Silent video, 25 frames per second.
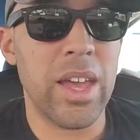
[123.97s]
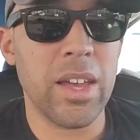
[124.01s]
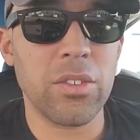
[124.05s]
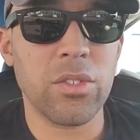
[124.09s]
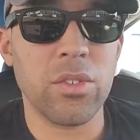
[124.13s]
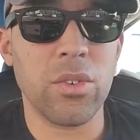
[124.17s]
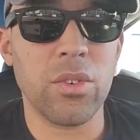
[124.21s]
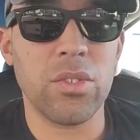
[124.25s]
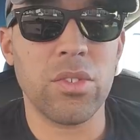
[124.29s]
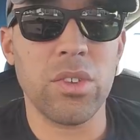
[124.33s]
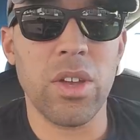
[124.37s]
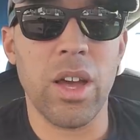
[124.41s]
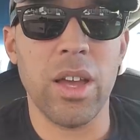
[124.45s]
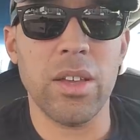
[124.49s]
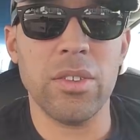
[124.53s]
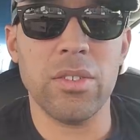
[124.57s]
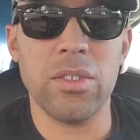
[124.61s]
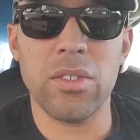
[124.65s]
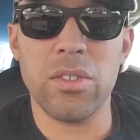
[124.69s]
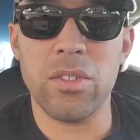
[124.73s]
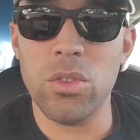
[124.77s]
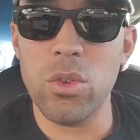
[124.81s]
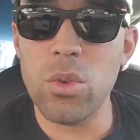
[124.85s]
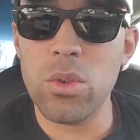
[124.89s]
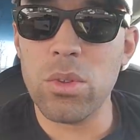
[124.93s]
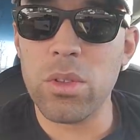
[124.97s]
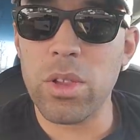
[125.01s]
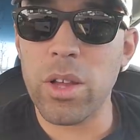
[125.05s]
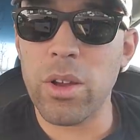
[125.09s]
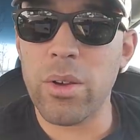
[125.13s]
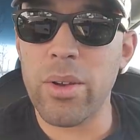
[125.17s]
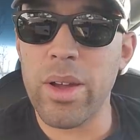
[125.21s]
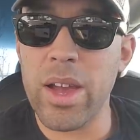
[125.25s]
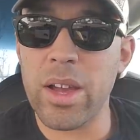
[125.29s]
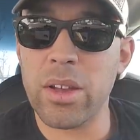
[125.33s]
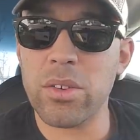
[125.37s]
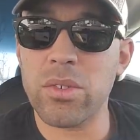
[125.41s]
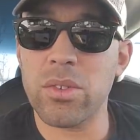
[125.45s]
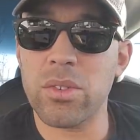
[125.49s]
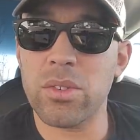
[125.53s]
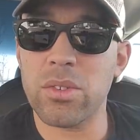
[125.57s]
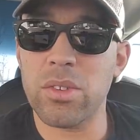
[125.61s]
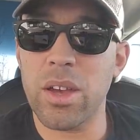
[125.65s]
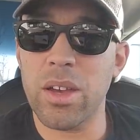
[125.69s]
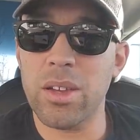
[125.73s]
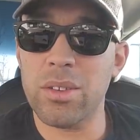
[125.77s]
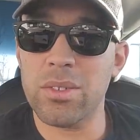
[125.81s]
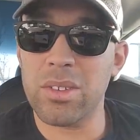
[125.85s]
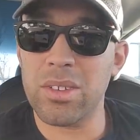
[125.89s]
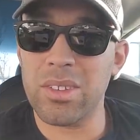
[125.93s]
exercises, nuclear
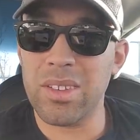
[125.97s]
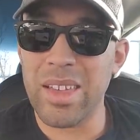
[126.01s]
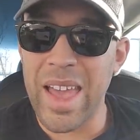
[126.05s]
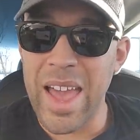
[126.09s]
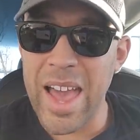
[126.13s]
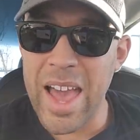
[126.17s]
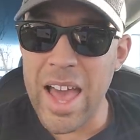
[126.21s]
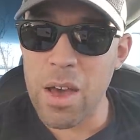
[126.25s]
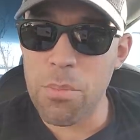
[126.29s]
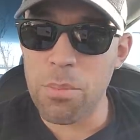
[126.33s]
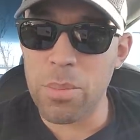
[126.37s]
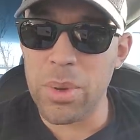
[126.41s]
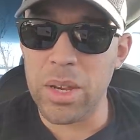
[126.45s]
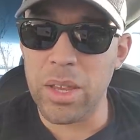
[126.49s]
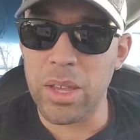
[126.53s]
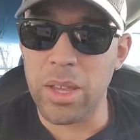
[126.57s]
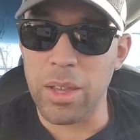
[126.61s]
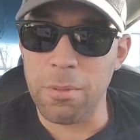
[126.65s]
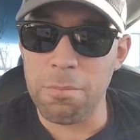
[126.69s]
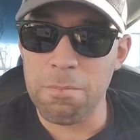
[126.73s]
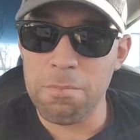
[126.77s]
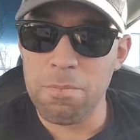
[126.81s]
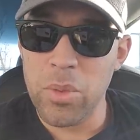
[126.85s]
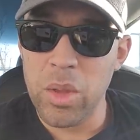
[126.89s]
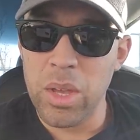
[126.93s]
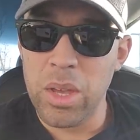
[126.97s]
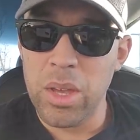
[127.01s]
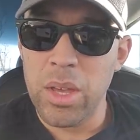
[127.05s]
exercises happening